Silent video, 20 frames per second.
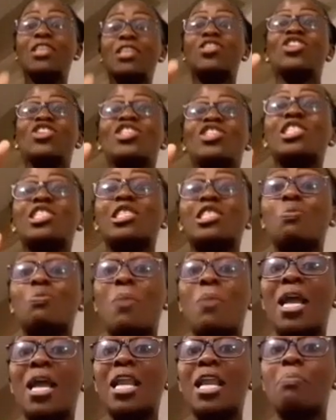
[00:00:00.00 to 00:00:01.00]
this
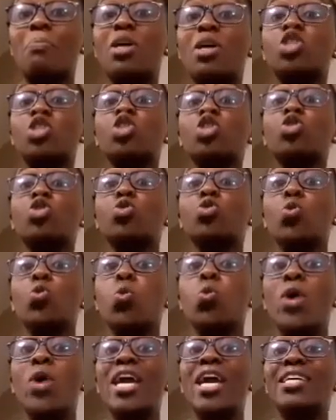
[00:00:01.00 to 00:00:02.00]
parliament should
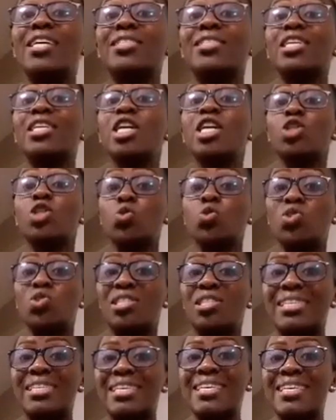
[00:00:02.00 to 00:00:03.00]
wait to
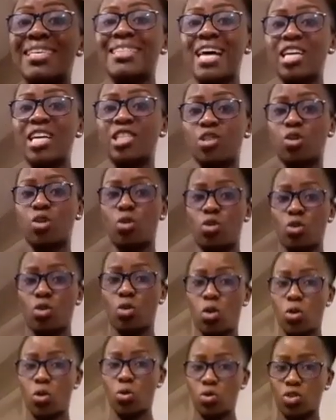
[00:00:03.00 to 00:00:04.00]
see that
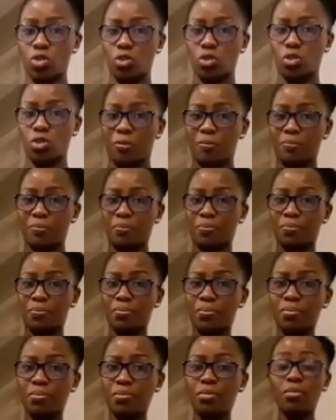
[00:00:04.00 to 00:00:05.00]
conclusion.
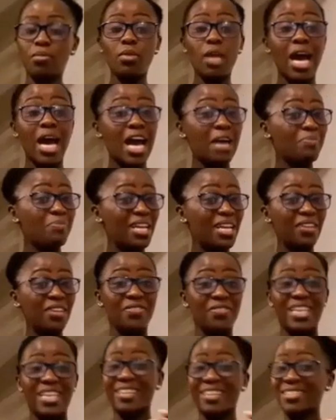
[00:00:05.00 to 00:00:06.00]
I believe
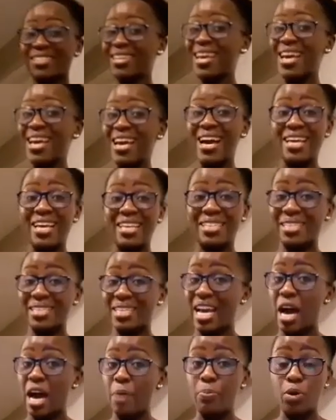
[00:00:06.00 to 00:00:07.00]
that is
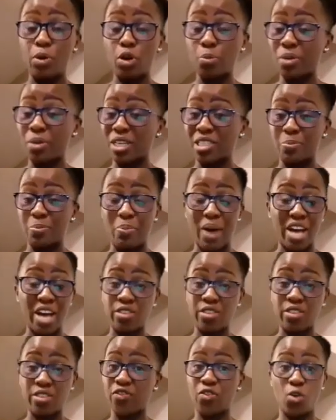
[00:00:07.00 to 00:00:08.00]
the appropriate
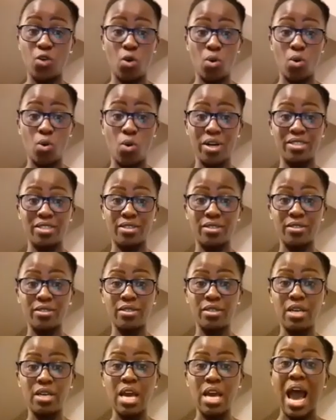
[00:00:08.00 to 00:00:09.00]
path forward
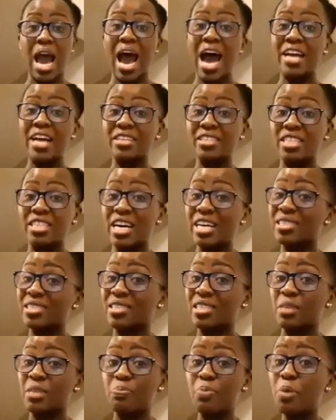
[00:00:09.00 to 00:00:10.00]
and
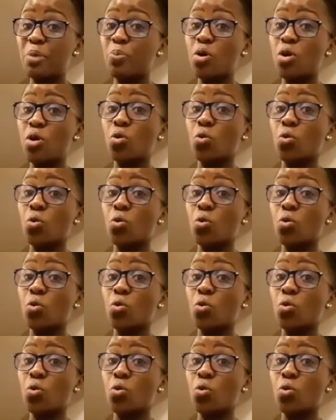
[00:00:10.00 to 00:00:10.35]
that the people